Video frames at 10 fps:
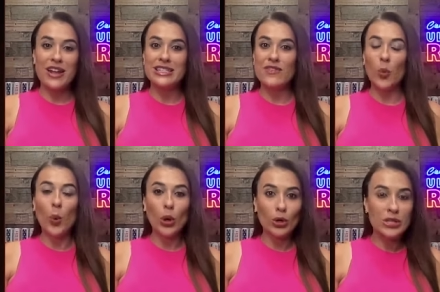and that it's
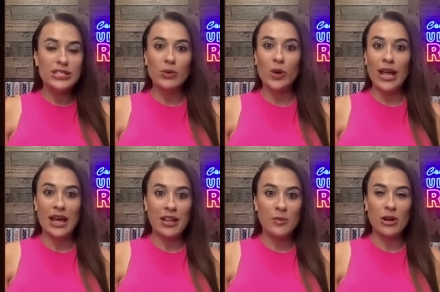even worse than
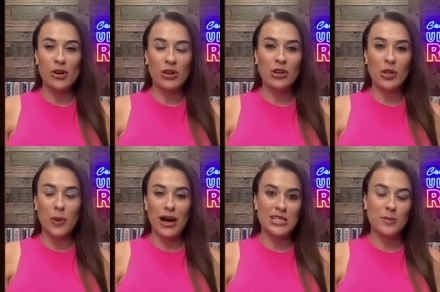what any American
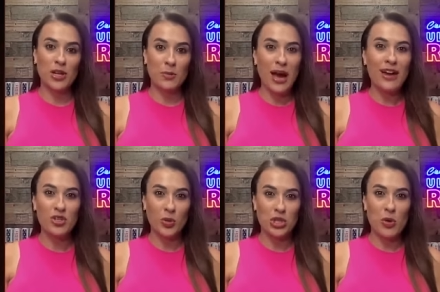could possibly
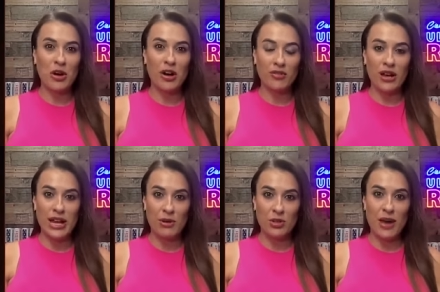imagine what's going on
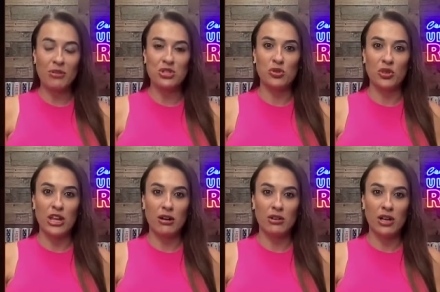right now in the mountains of North